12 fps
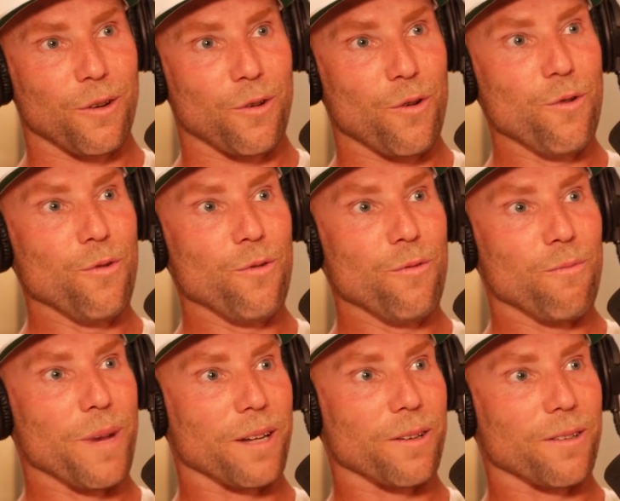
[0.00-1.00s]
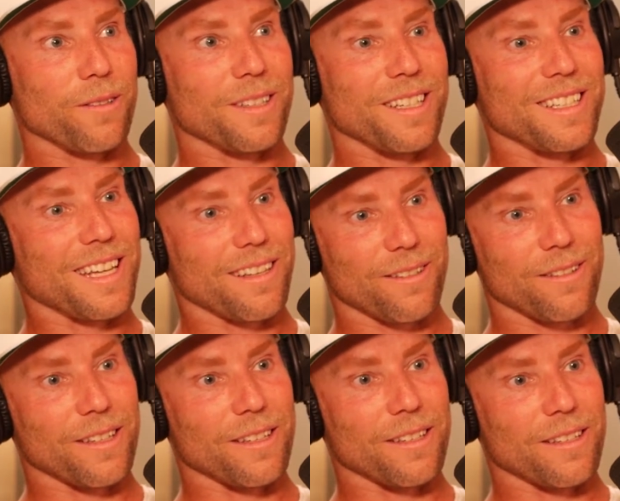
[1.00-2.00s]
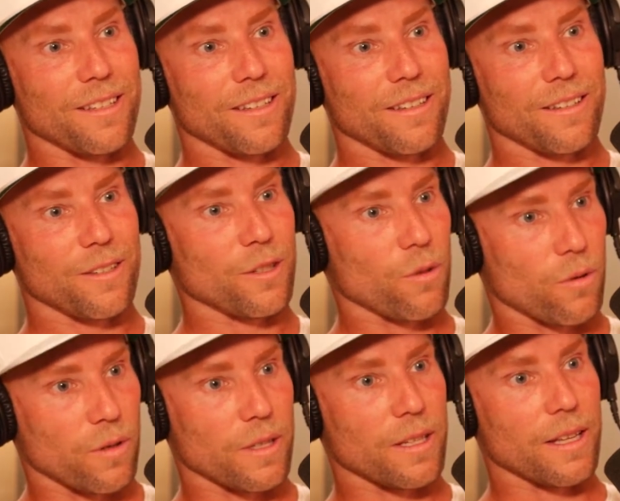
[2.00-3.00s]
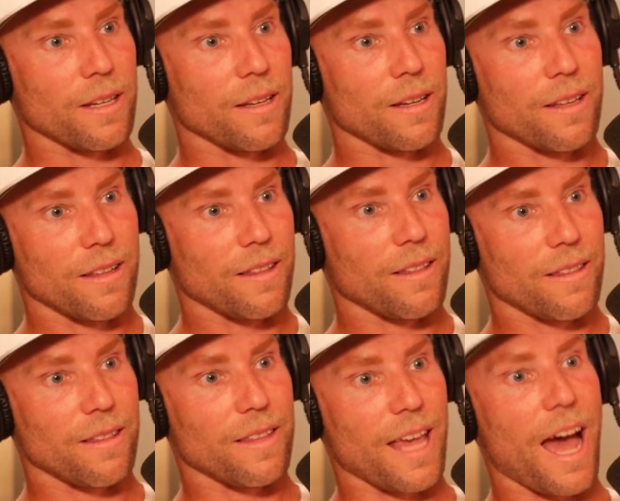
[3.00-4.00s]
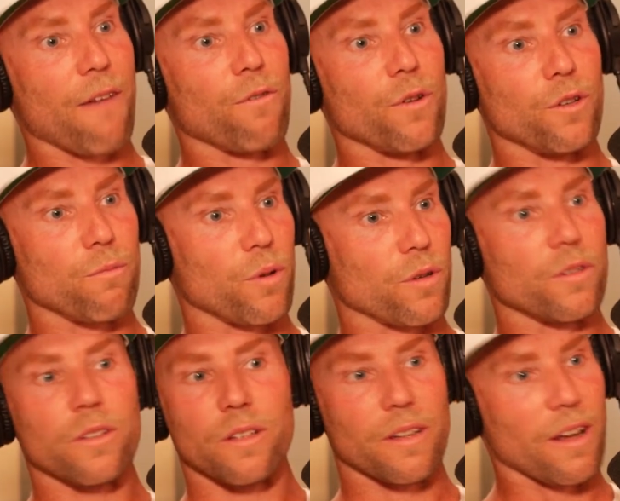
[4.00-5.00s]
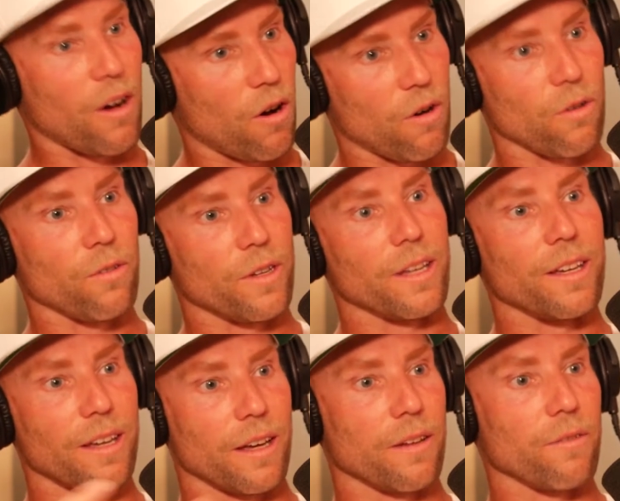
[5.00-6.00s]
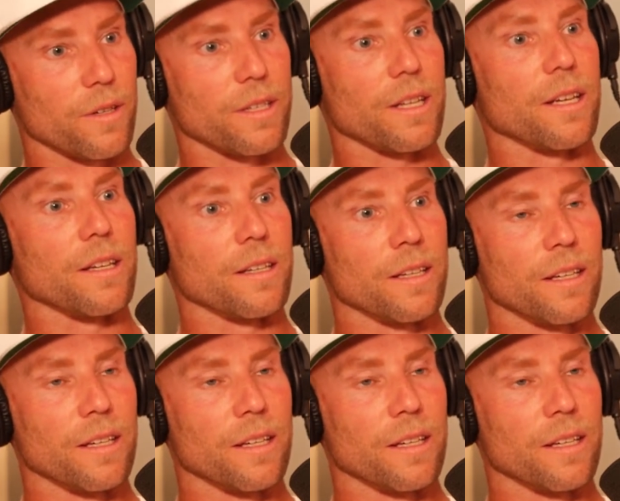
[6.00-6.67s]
who better to tell these stories than the average person all day, every day.